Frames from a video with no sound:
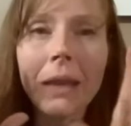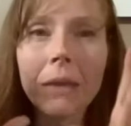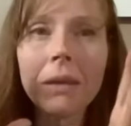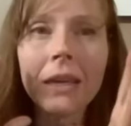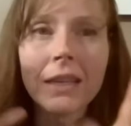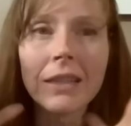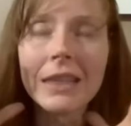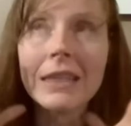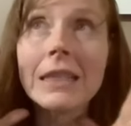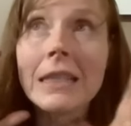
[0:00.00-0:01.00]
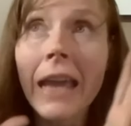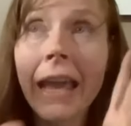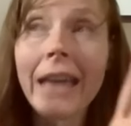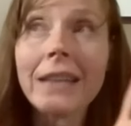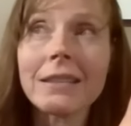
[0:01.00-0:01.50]
Baby is
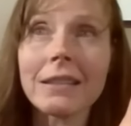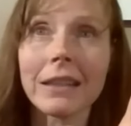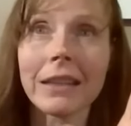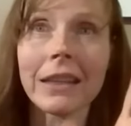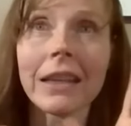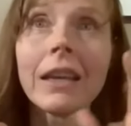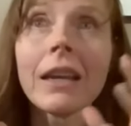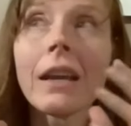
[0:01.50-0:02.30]
intensely